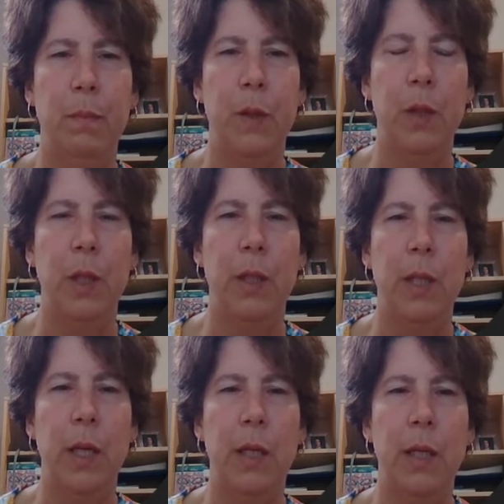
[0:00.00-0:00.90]
So you can
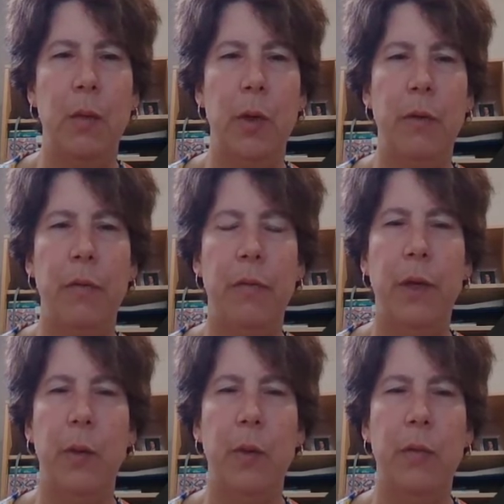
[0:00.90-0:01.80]
see I did quite a
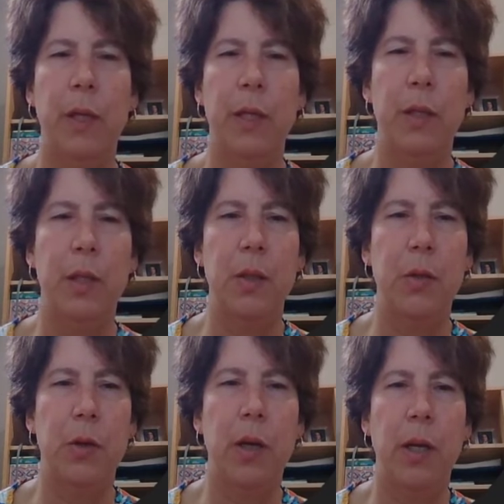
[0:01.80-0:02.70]
few of this just to
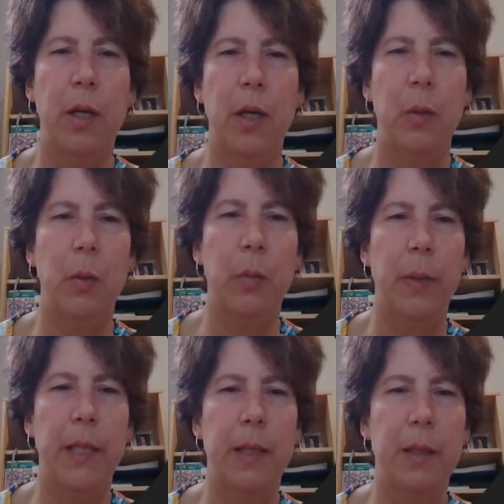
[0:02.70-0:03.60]
try and get all the
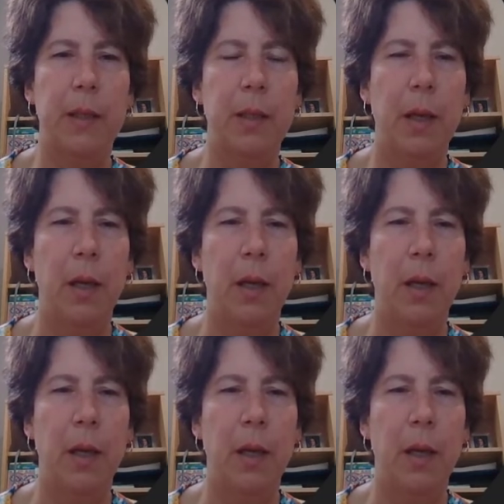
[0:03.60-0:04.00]
pieces